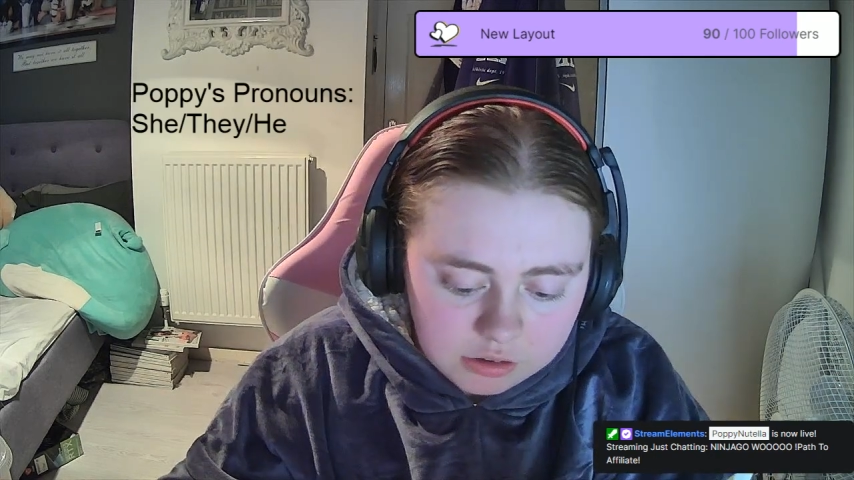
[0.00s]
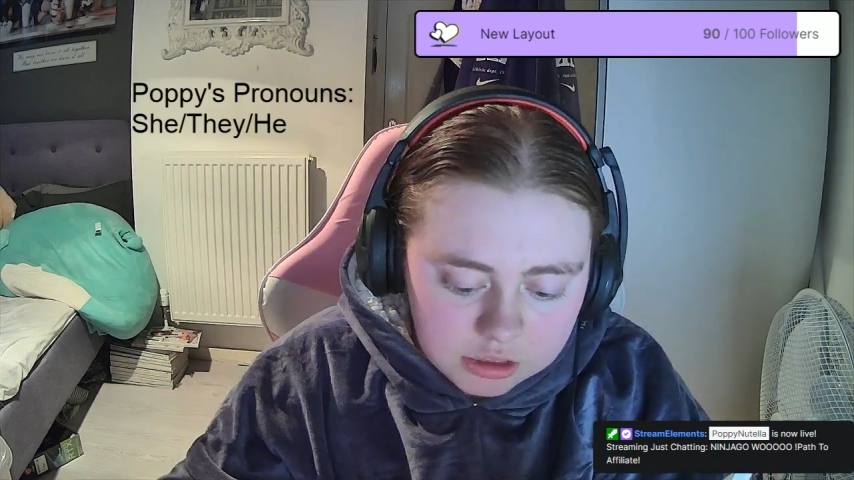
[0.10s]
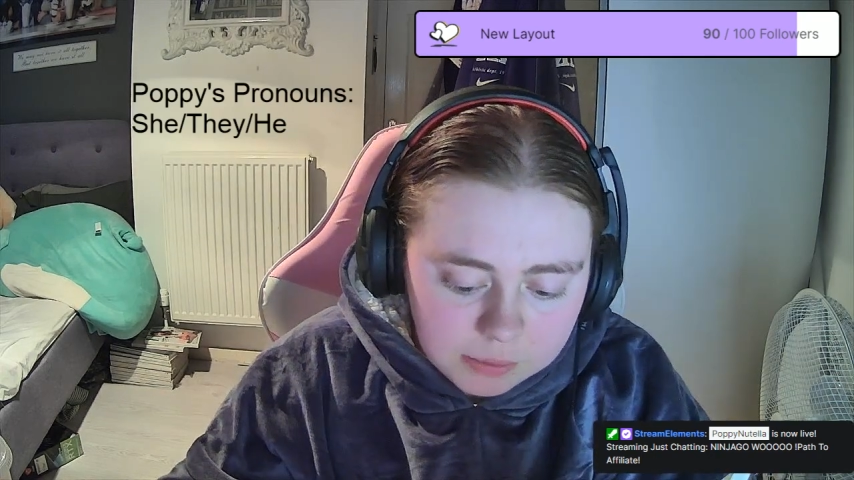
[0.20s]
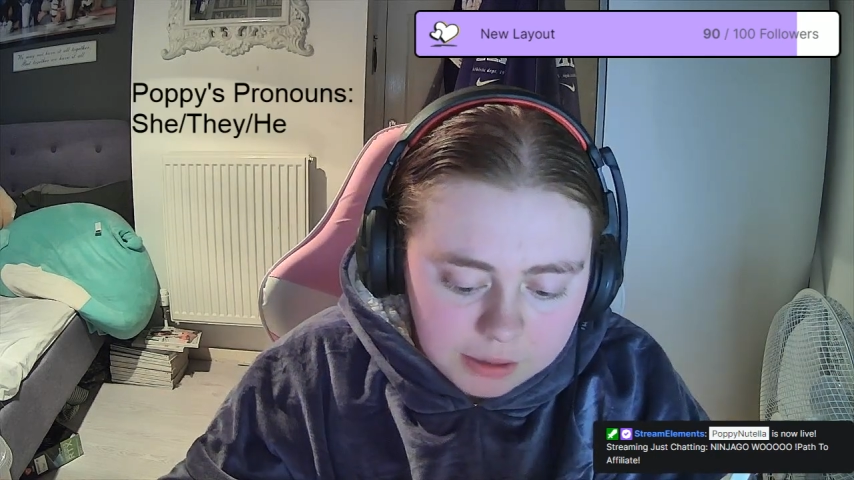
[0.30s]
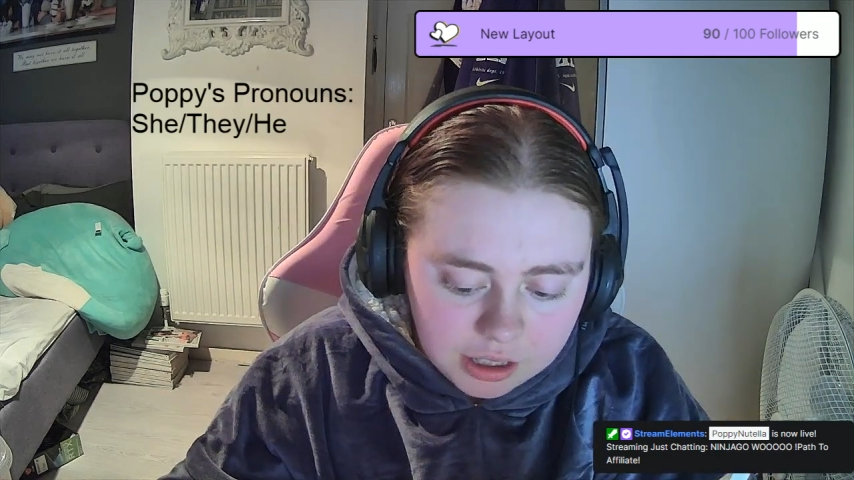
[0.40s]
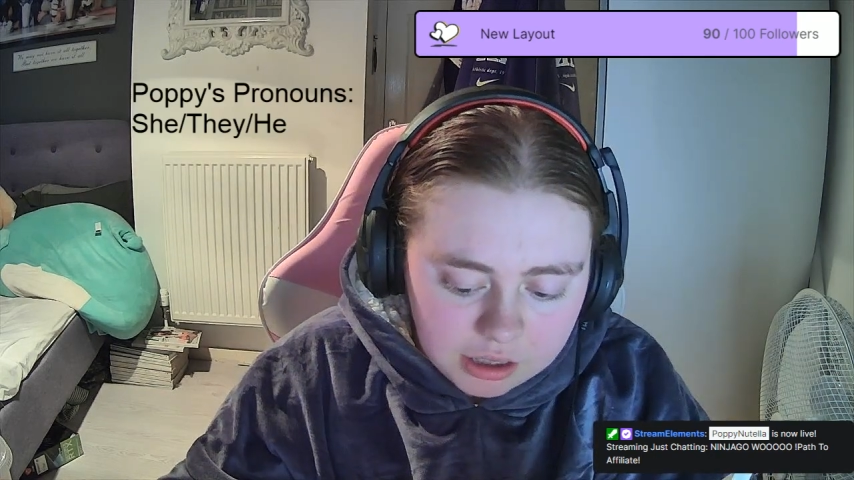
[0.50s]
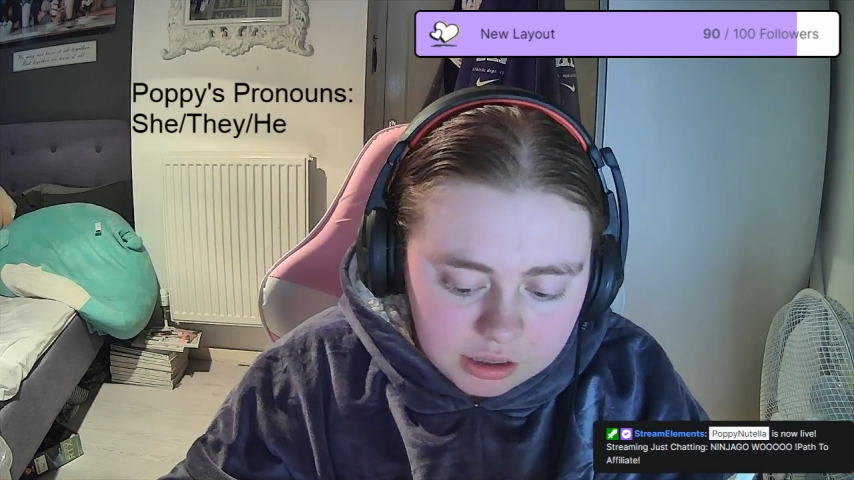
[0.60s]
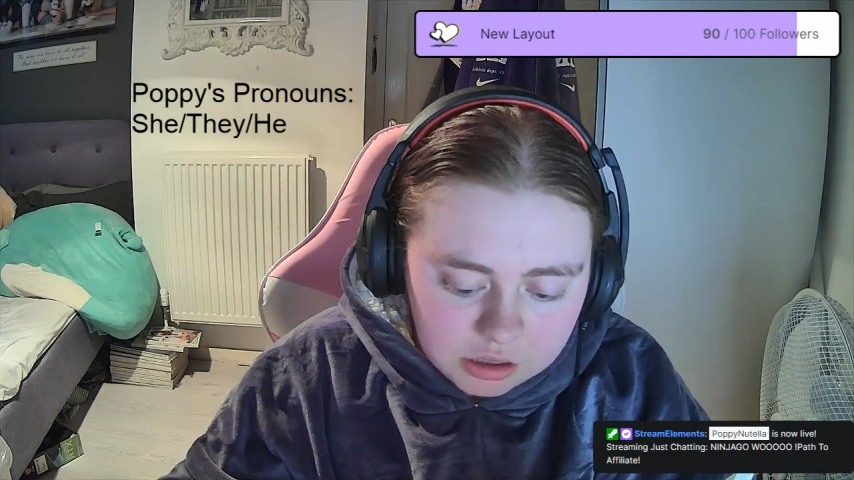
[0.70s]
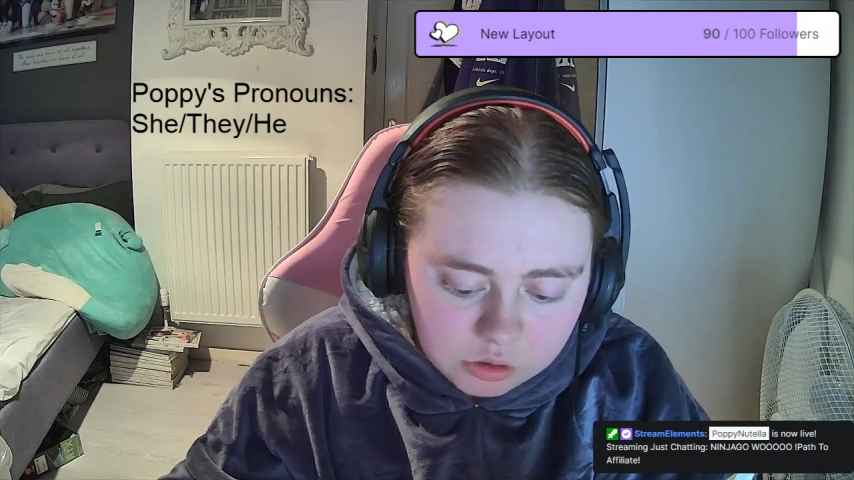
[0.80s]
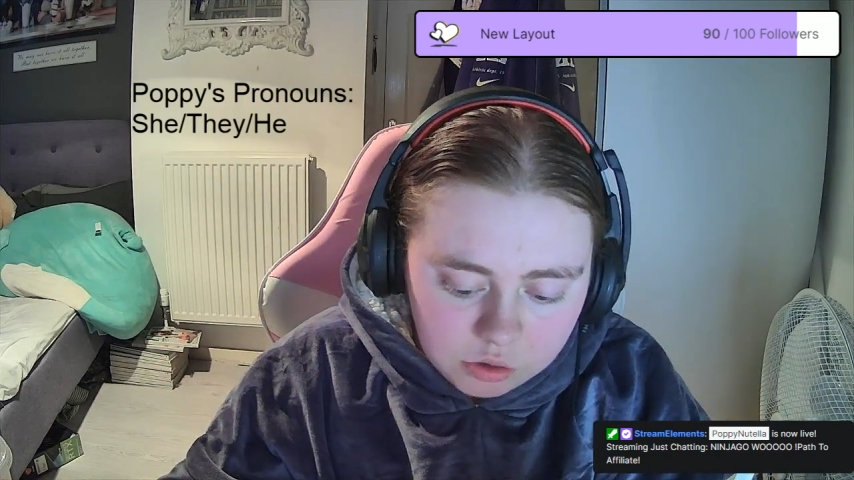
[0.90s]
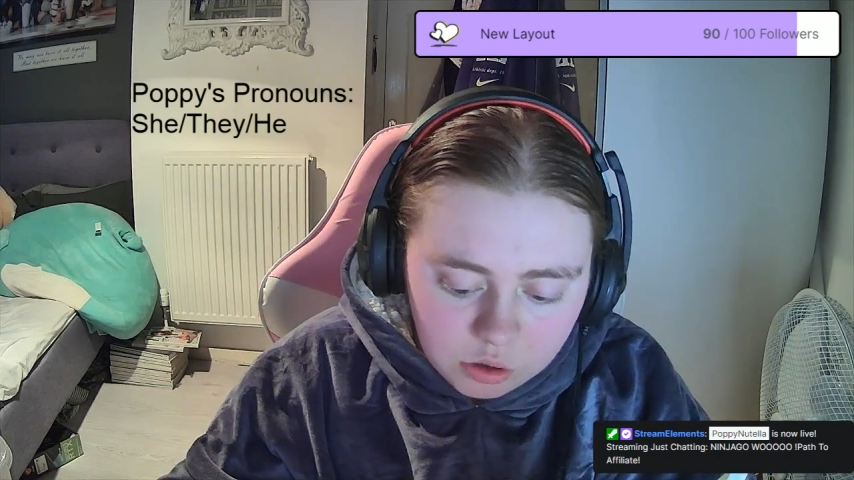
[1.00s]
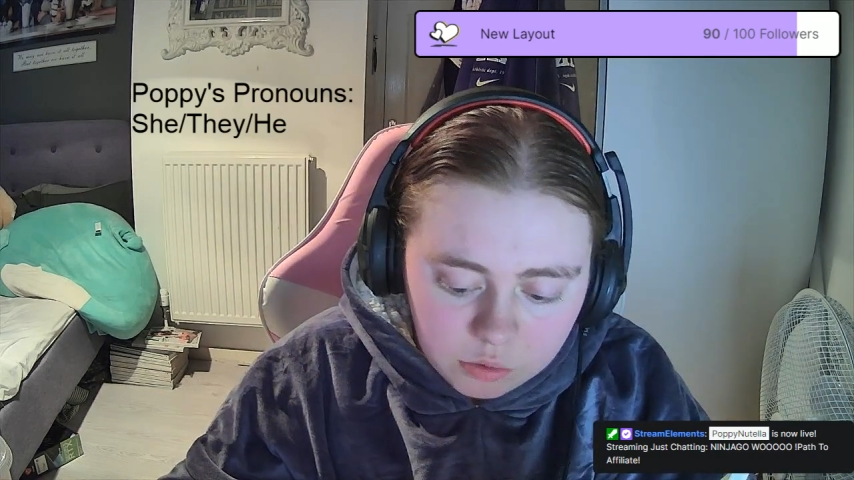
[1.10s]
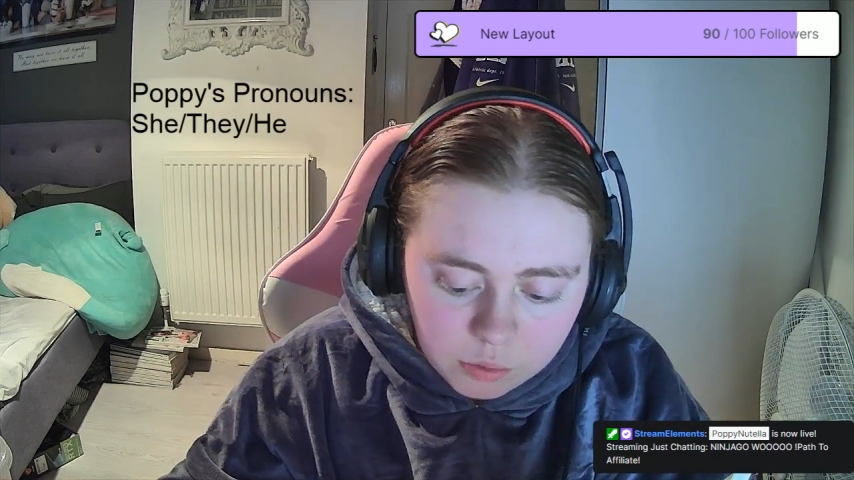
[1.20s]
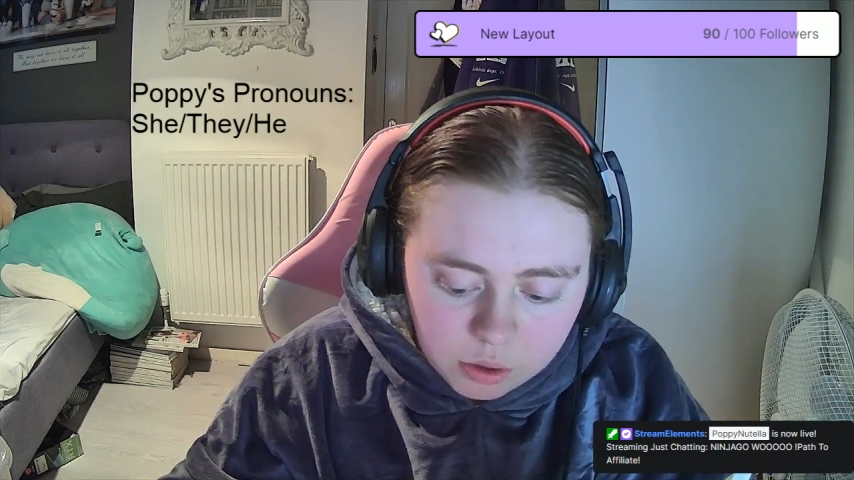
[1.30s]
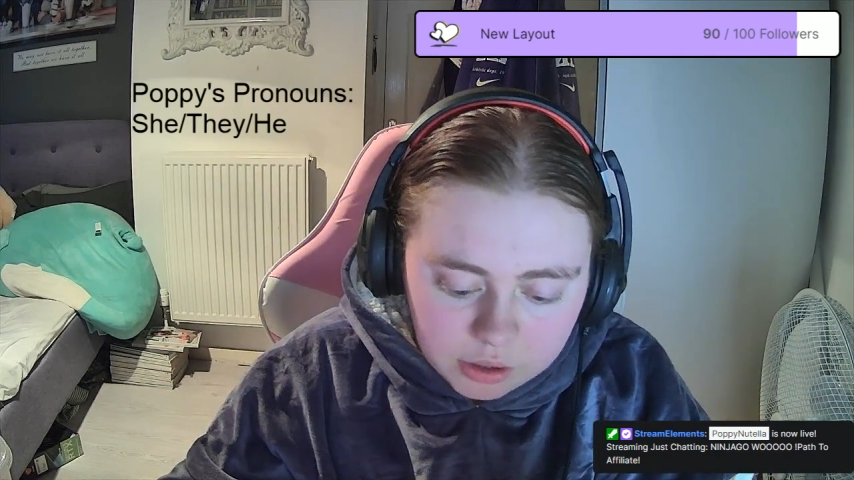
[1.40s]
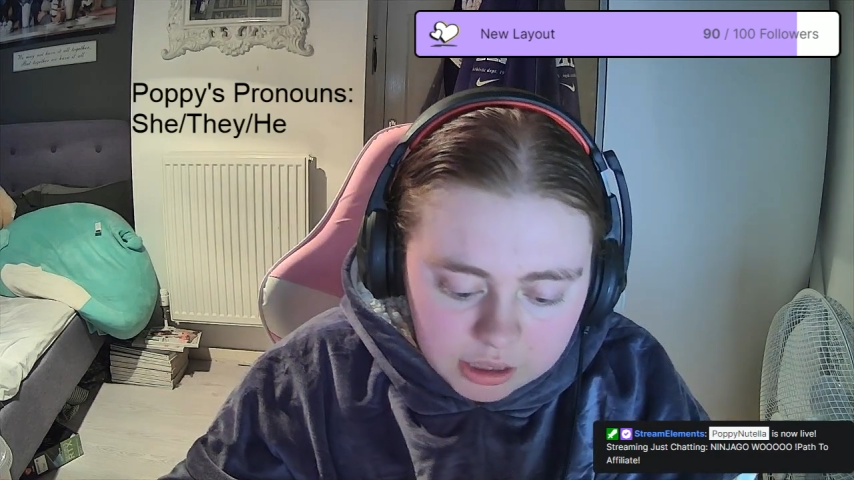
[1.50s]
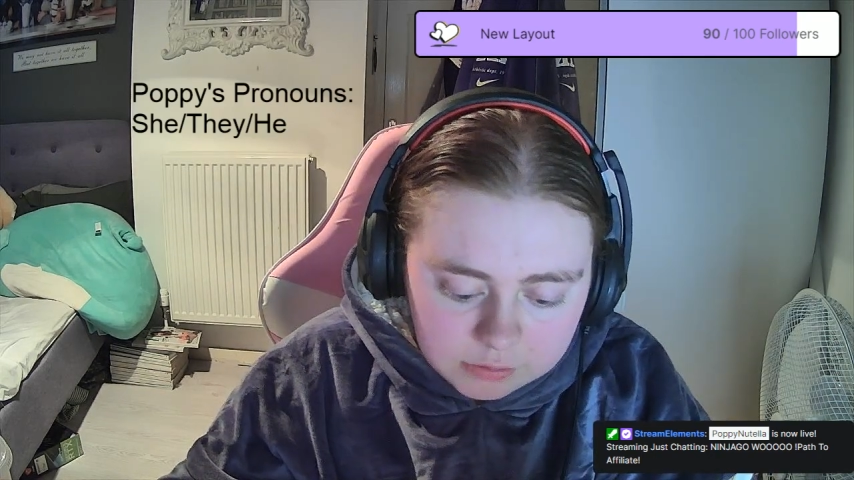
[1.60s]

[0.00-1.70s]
Across the barn, Cole woke